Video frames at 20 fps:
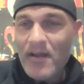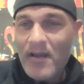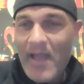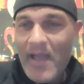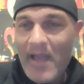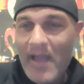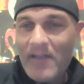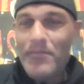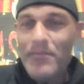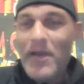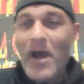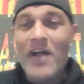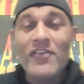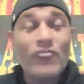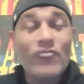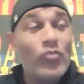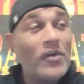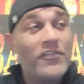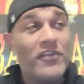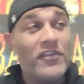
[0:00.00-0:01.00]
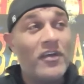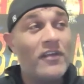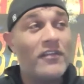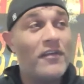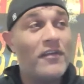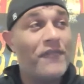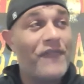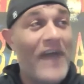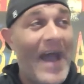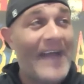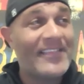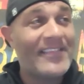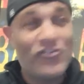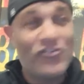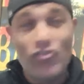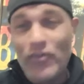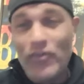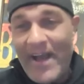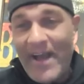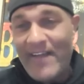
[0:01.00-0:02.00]
And to be honest with you, the fact that
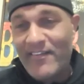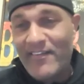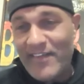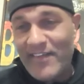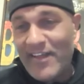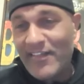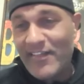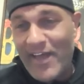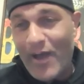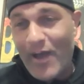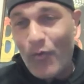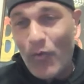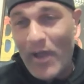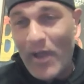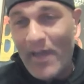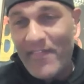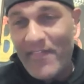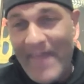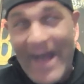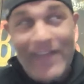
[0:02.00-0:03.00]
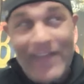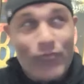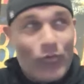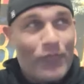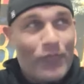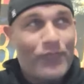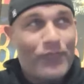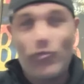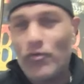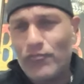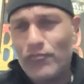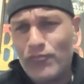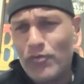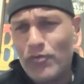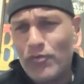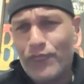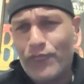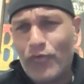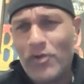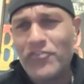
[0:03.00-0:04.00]
you guys think that way, that's what, what,
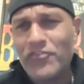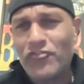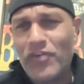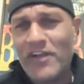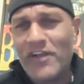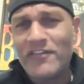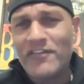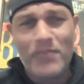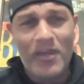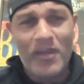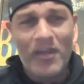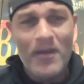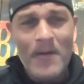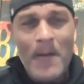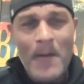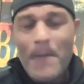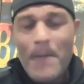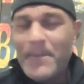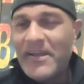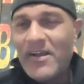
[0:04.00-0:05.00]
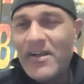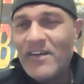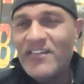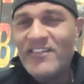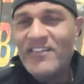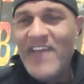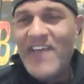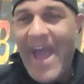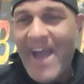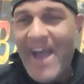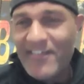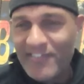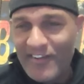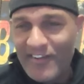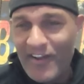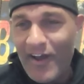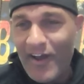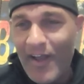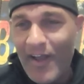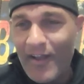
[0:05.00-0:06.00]
what frustrates me, because it's
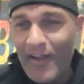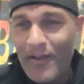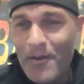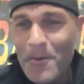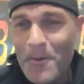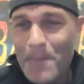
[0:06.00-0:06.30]
asinine.